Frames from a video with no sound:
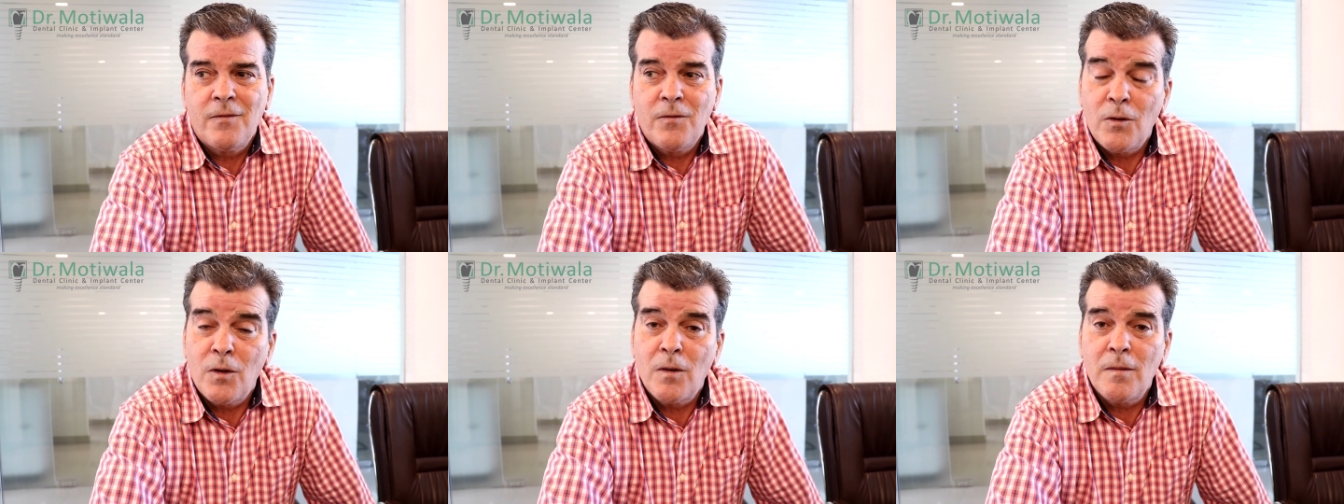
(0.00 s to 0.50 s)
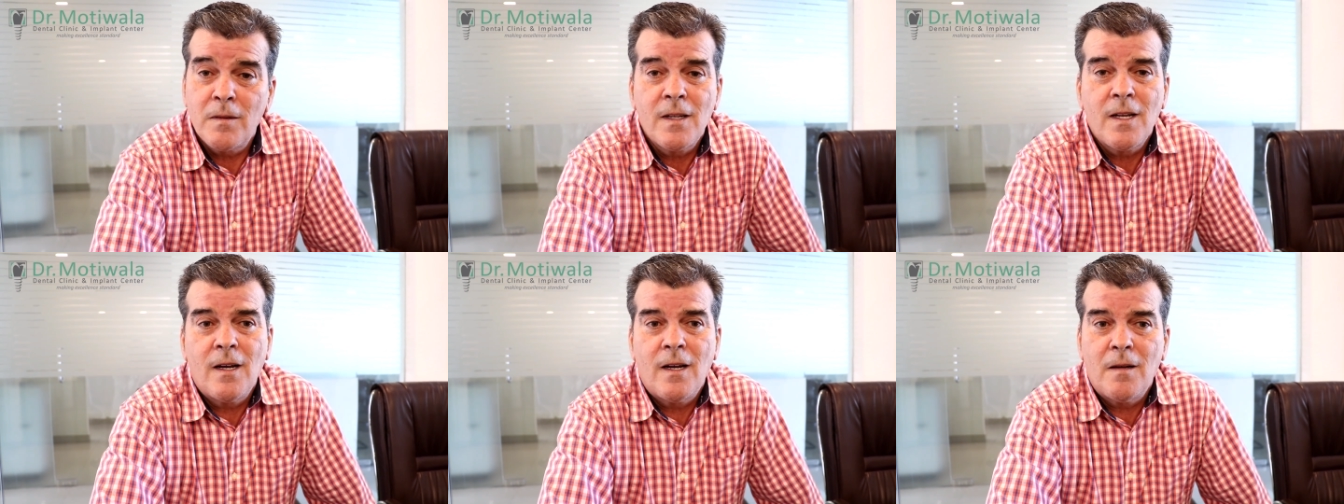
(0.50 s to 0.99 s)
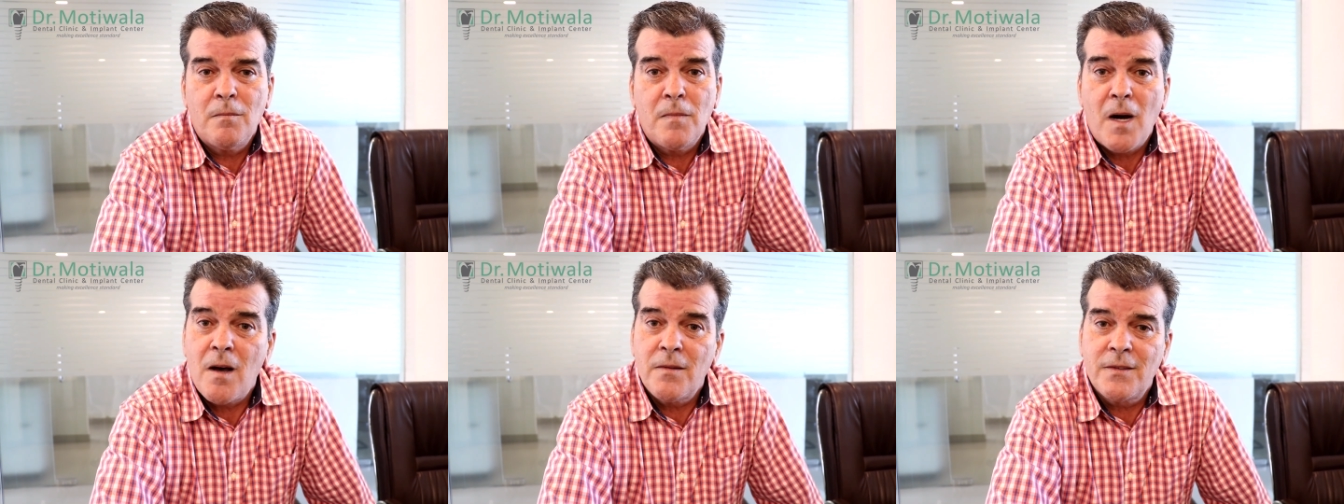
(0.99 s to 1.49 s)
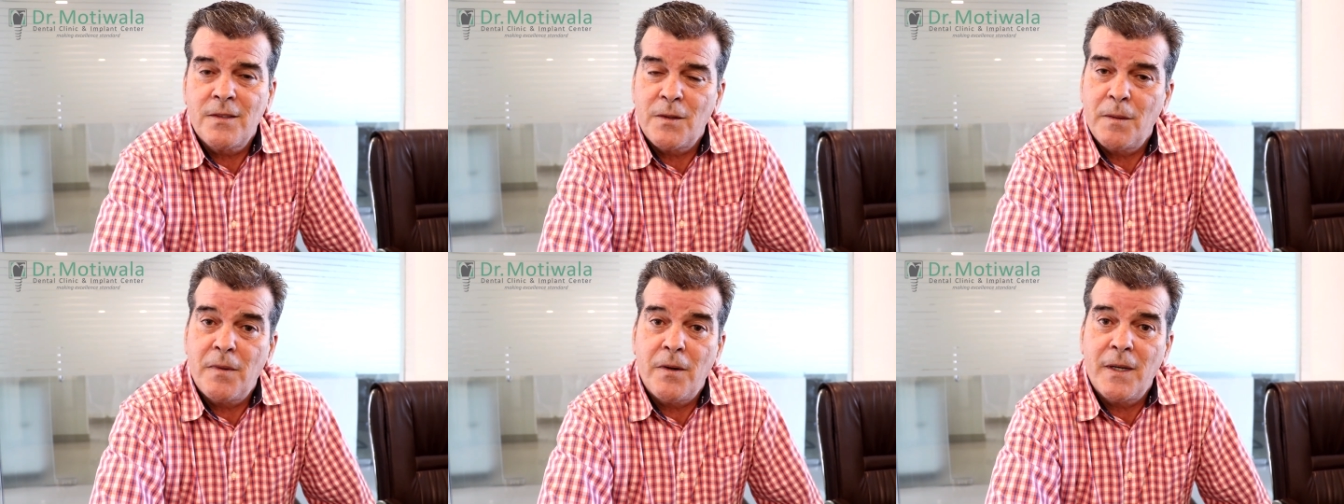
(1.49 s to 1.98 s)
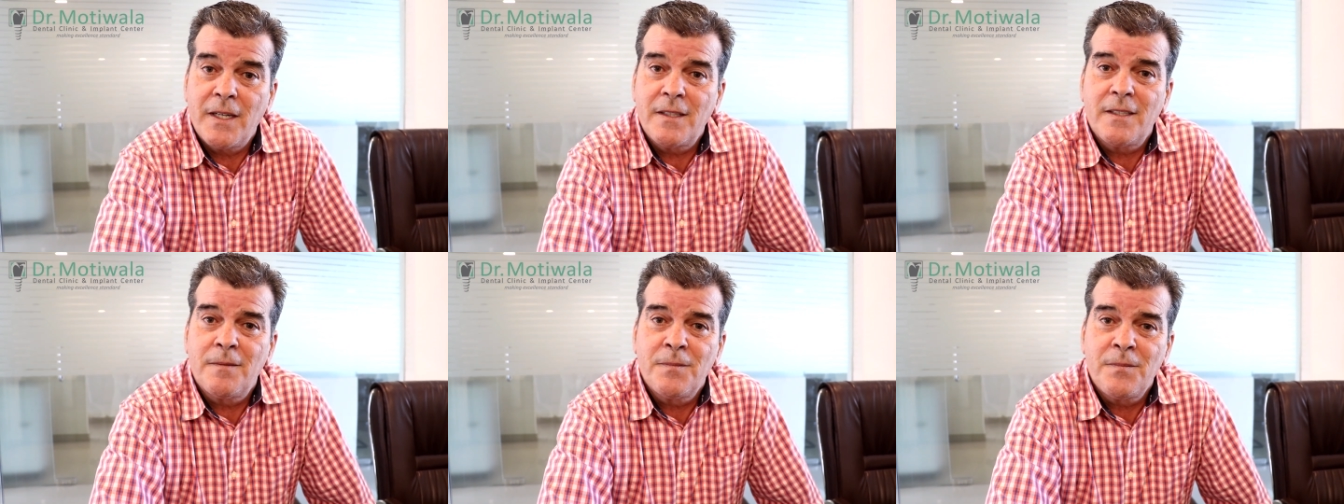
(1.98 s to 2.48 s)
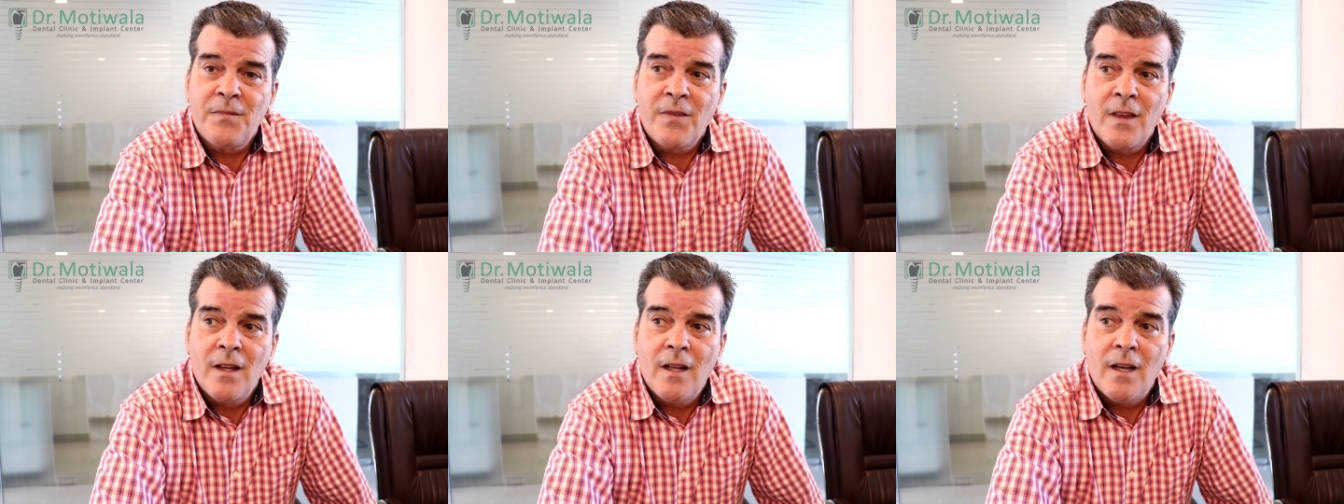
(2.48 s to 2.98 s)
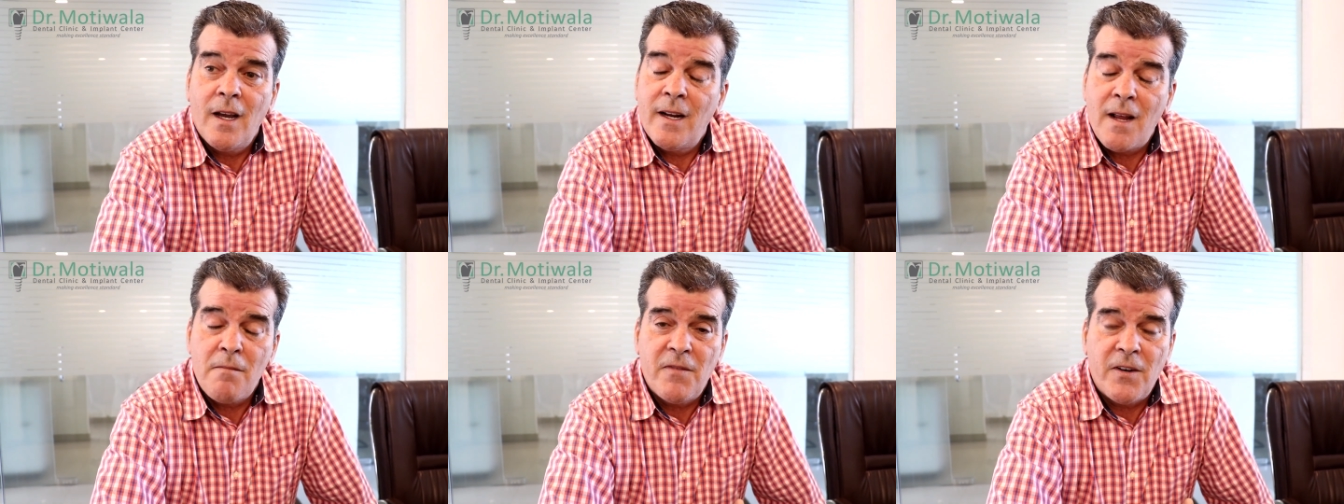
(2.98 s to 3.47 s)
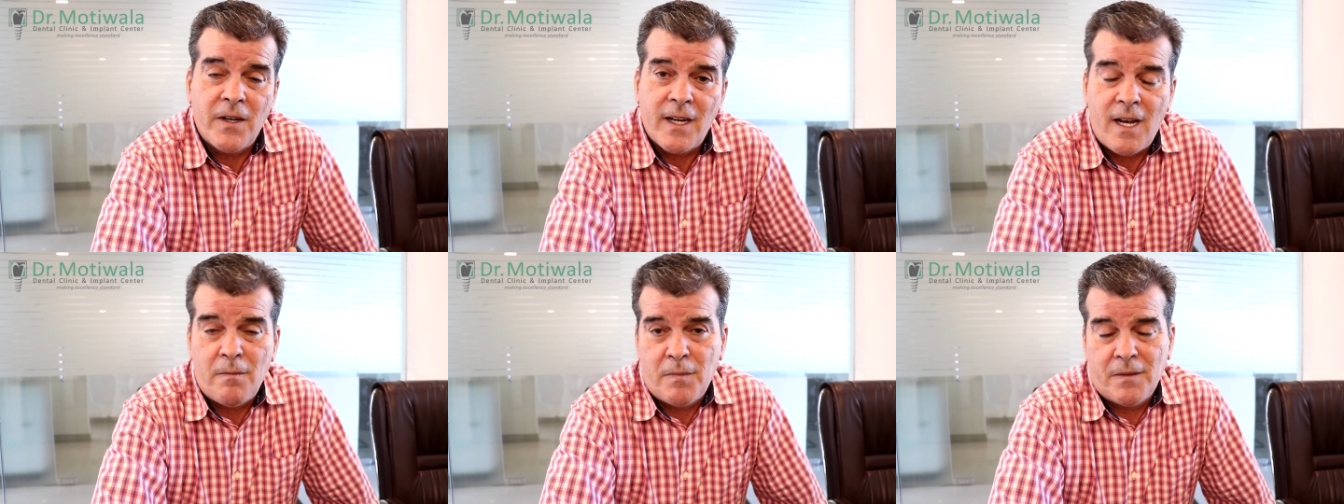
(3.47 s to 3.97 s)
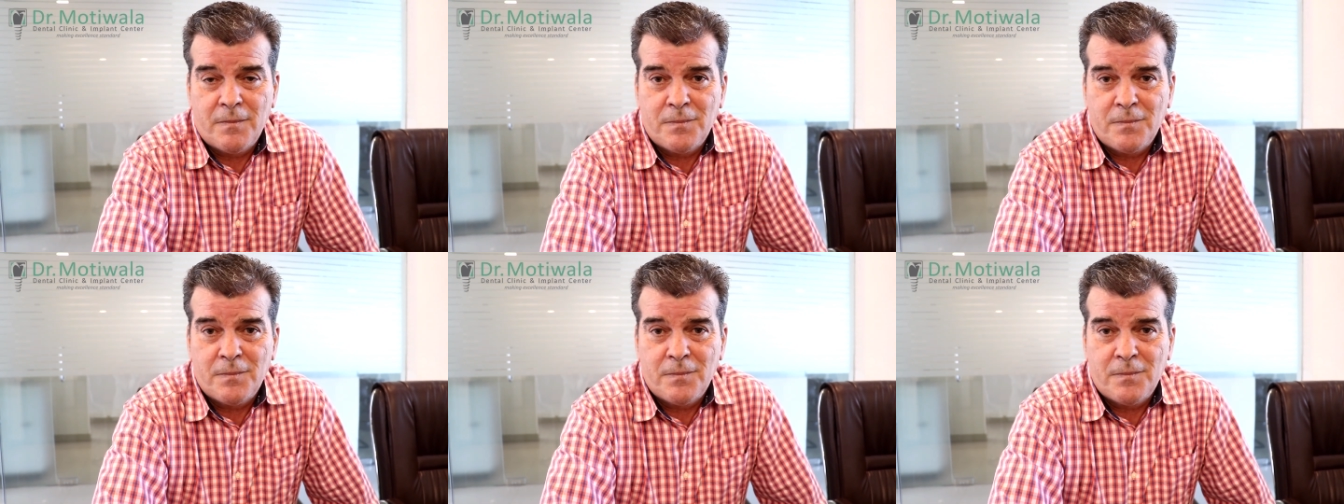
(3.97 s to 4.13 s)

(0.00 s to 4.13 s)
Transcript: full mouth repaired, and I'm very happy.